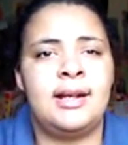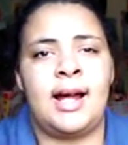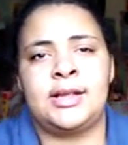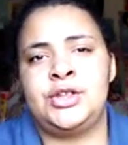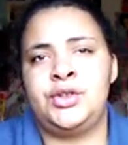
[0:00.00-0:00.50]

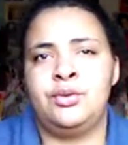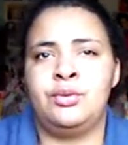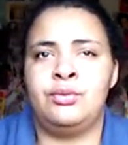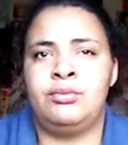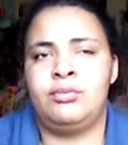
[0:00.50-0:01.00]
not
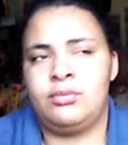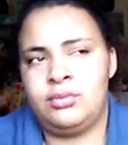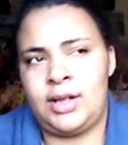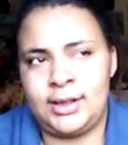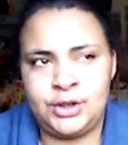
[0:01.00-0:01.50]
too
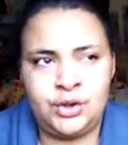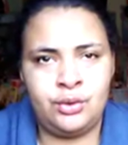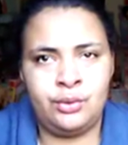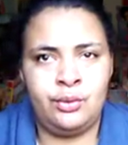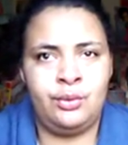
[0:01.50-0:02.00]
not
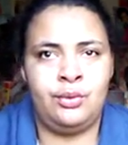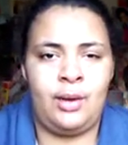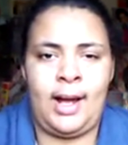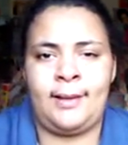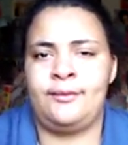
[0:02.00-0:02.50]

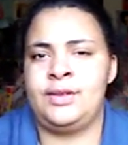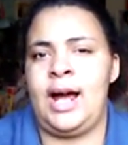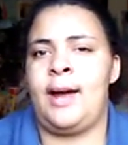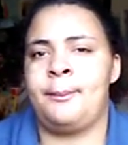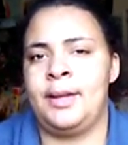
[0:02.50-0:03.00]
too out of
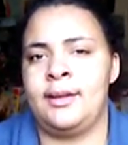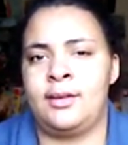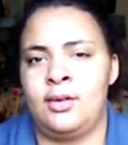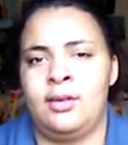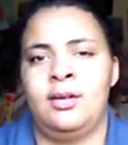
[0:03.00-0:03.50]

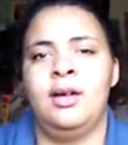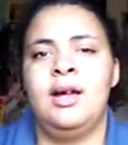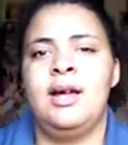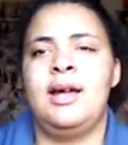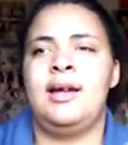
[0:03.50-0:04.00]
topic or
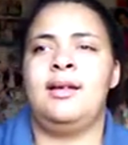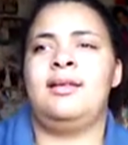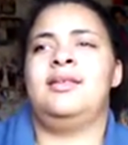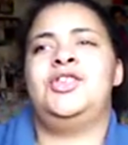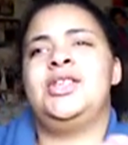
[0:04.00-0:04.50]

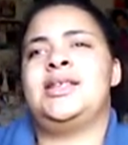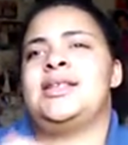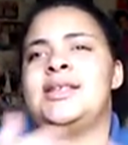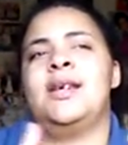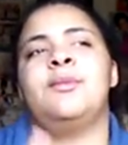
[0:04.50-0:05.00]
it's
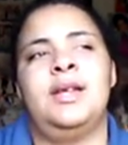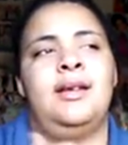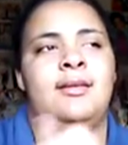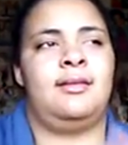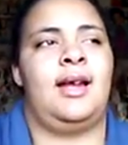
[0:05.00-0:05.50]
just
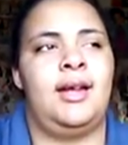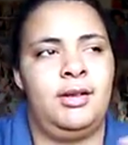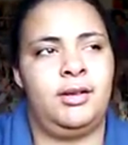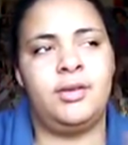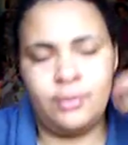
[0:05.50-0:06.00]
something
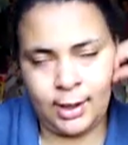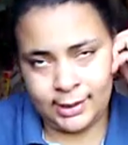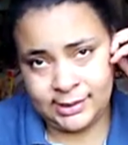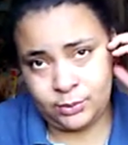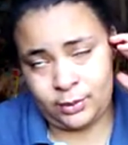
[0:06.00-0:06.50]
that you
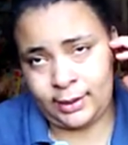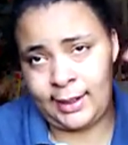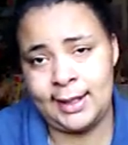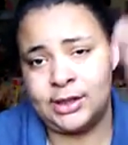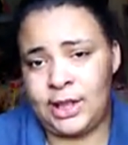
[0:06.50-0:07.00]
guys want to
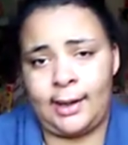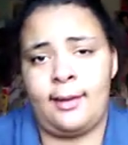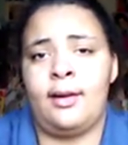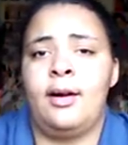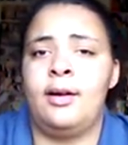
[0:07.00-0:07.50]
gauge like
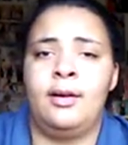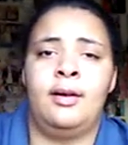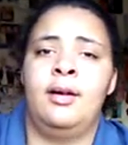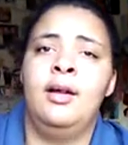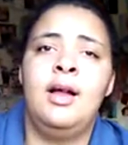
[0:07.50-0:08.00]
a,
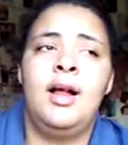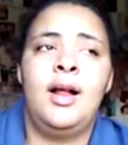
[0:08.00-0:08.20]
a,